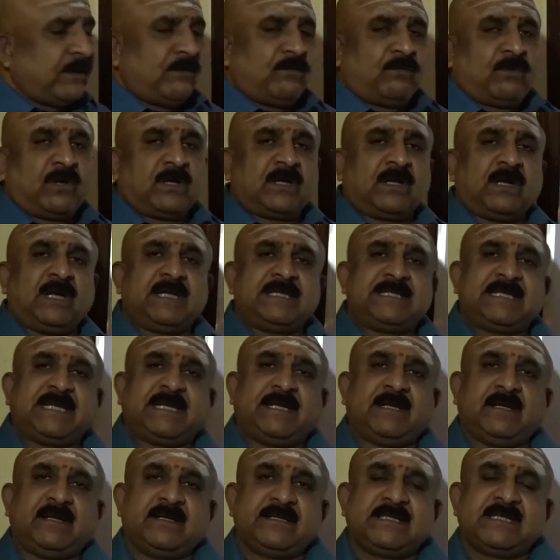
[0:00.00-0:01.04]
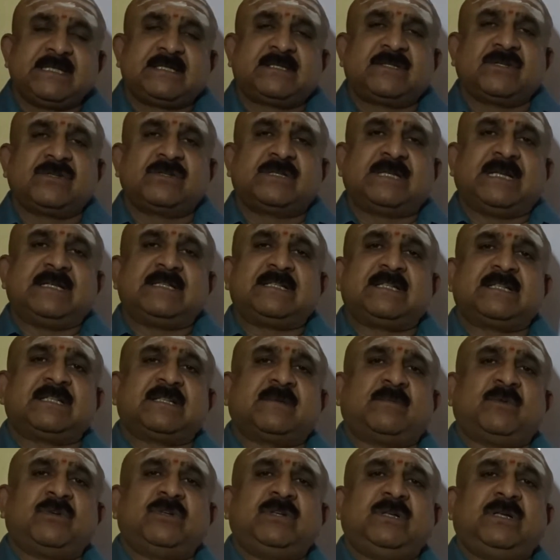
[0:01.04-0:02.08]
what all I said, 6th house tells us
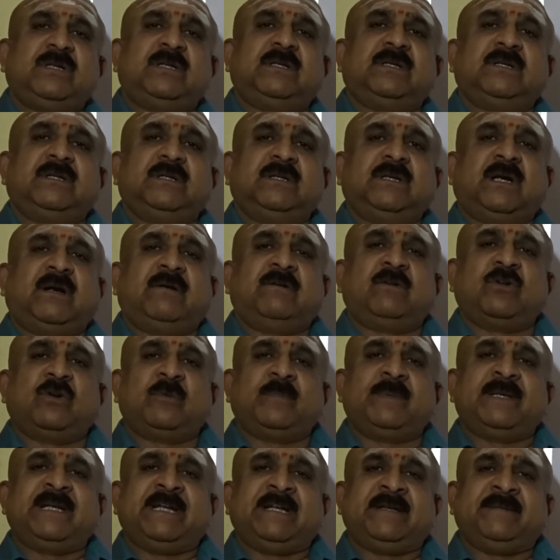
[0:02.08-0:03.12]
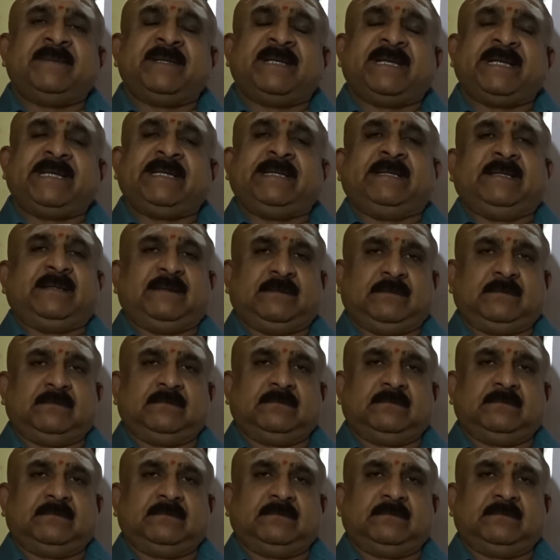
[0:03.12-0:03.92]
about our open enmity.